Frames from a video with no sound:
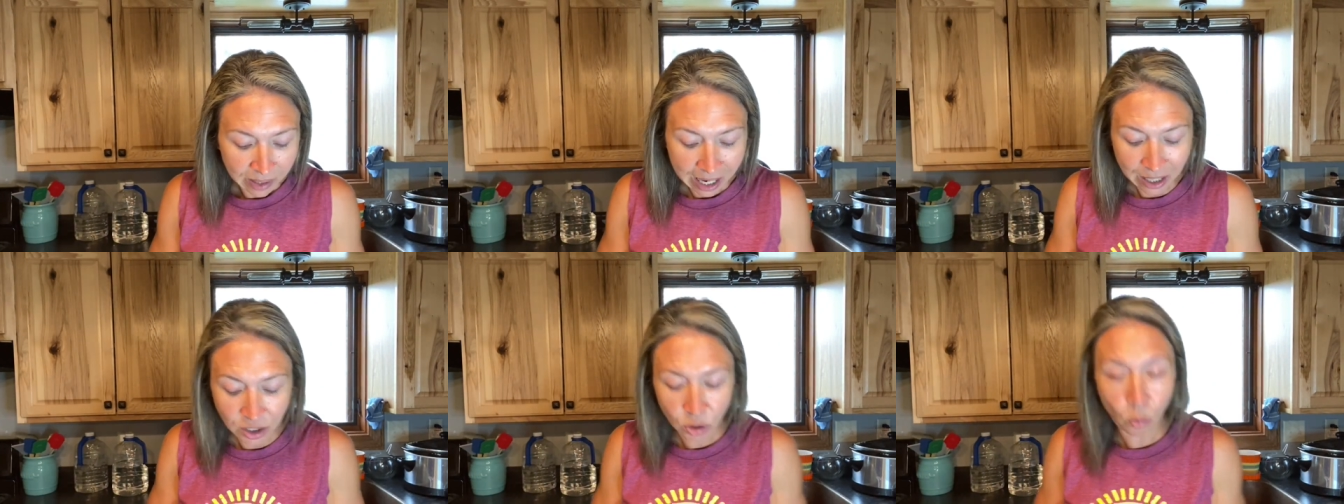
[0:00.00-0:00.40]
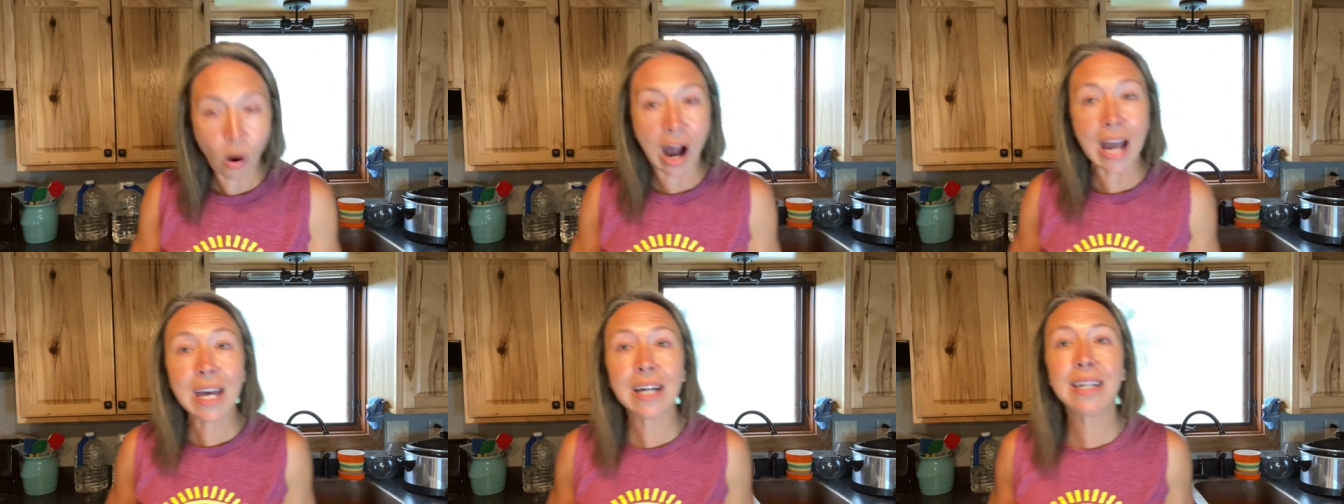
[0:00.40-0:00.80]
It's
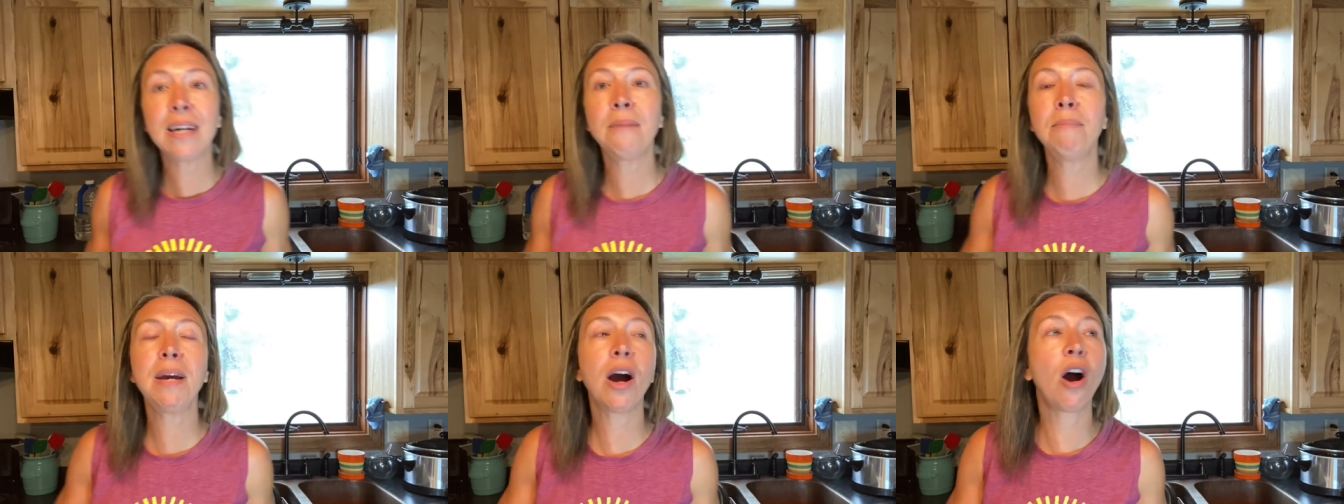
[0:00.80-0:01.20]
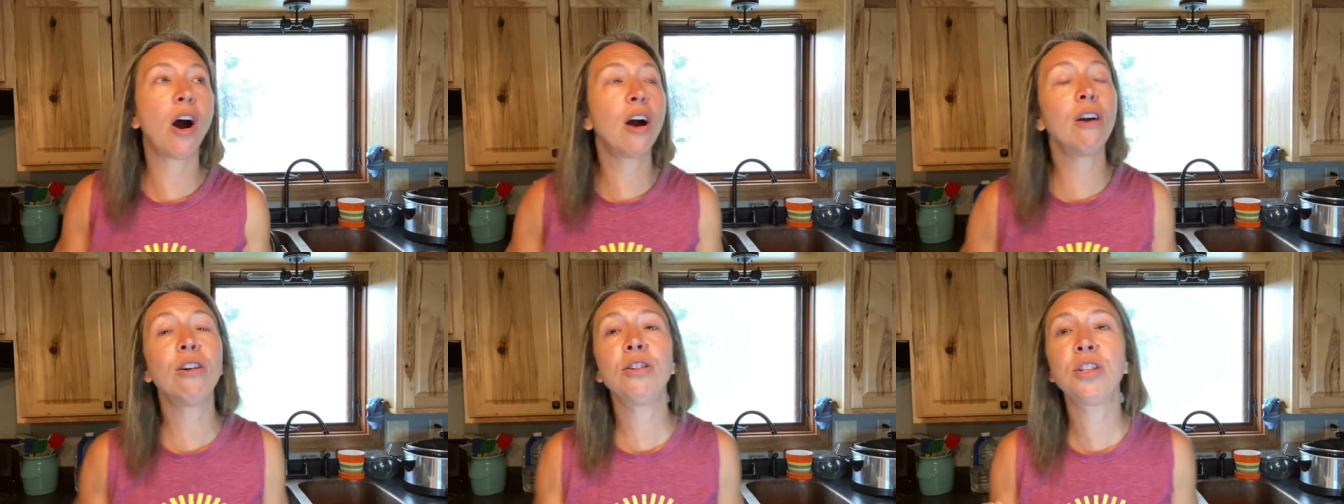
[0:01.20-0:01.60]
why it can be
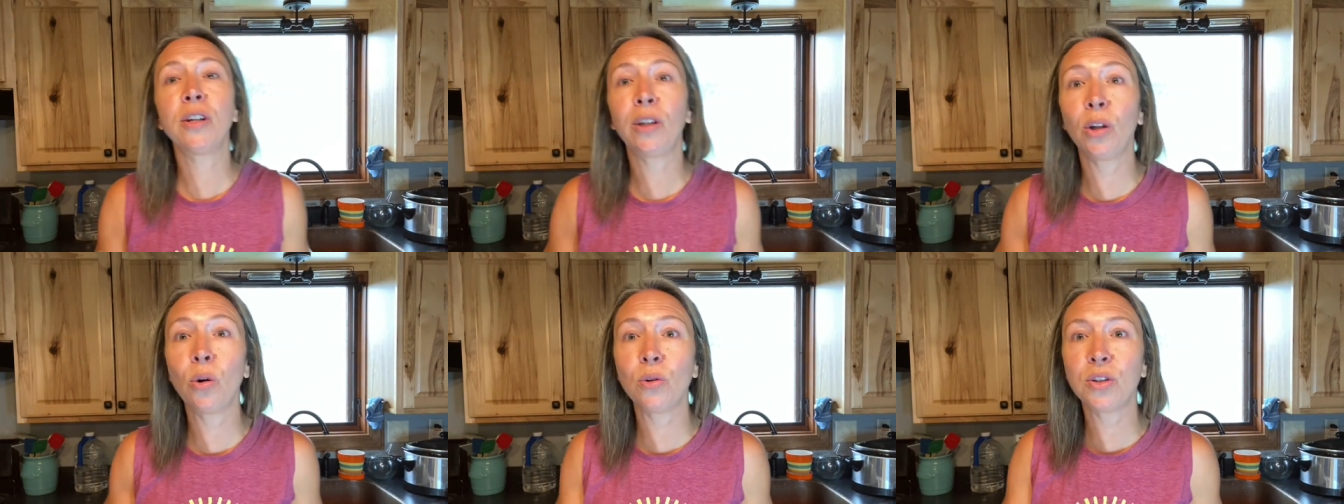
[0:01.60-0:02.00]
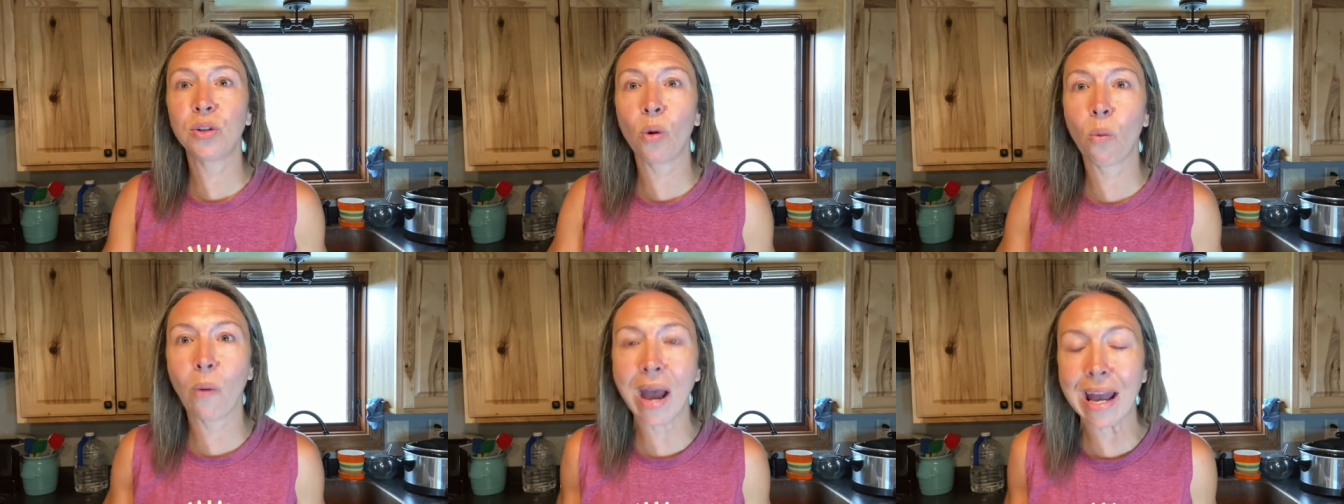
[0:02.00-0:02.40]
harder to lose
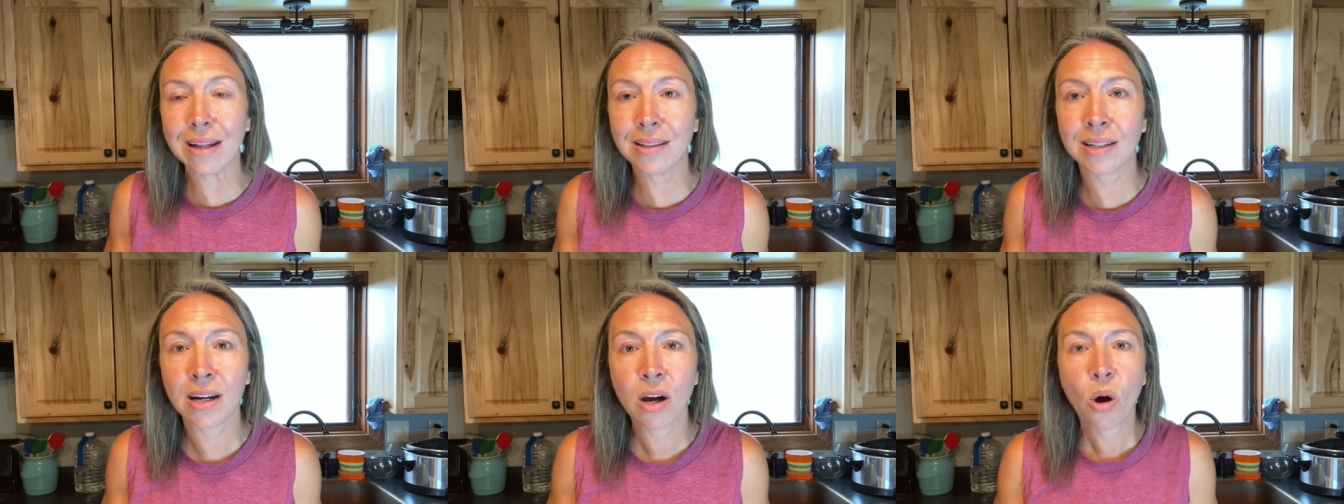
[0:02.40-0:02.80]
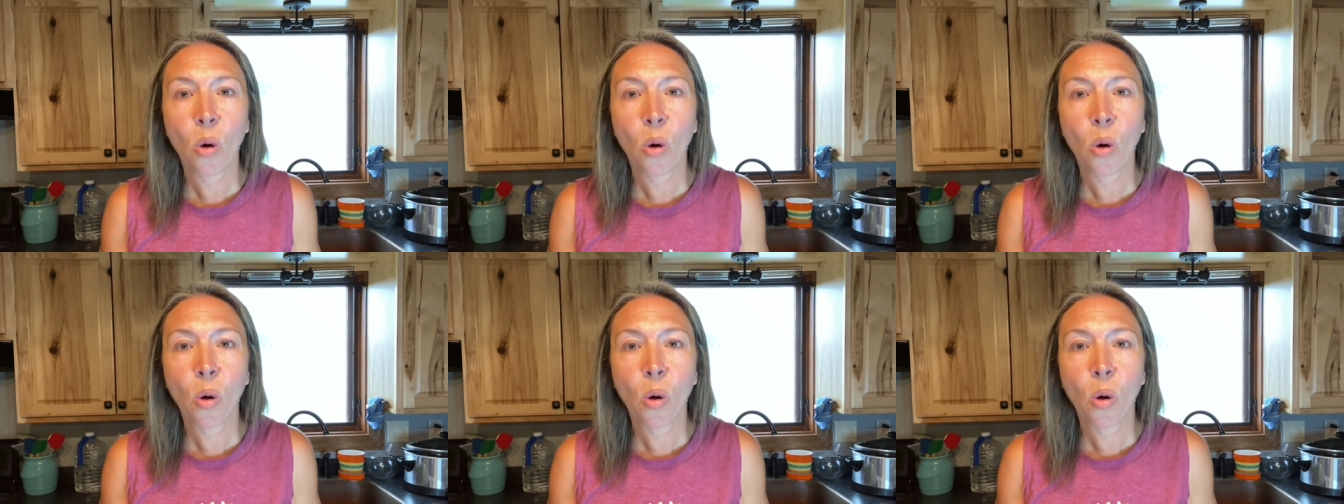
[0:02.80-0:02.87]
the weight